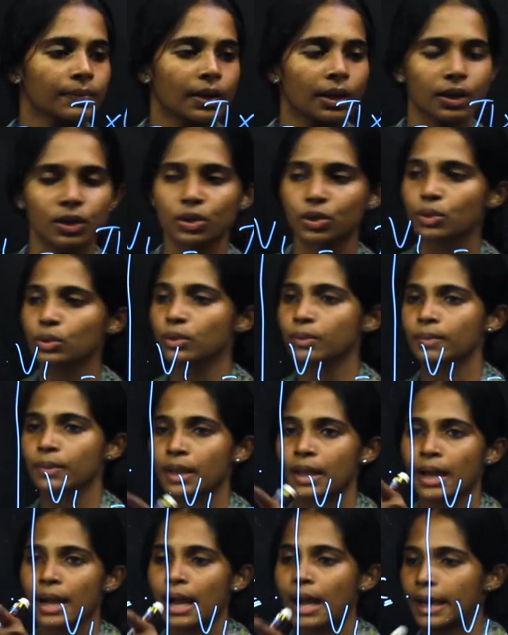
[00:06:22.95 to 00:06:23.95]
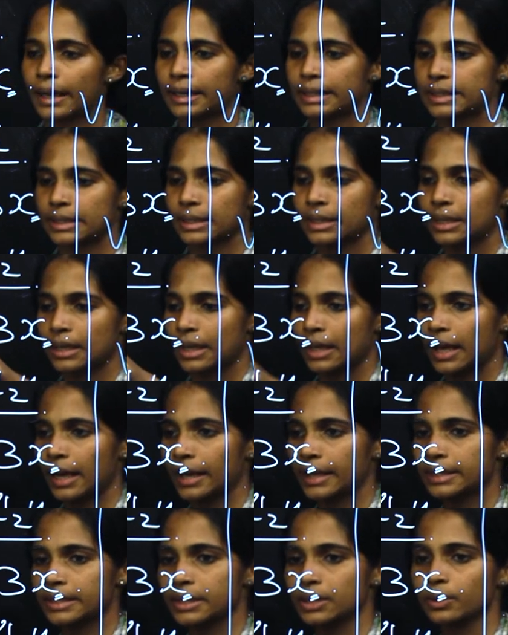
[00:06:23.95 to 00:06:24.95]
into height.
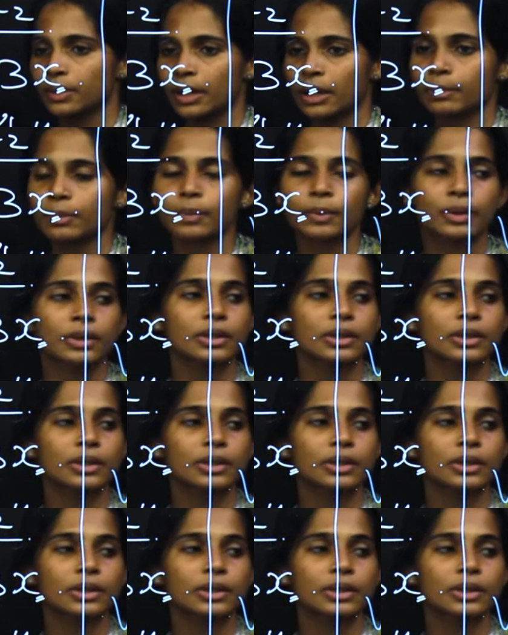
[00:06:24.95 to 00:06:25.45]
Height in the RMM it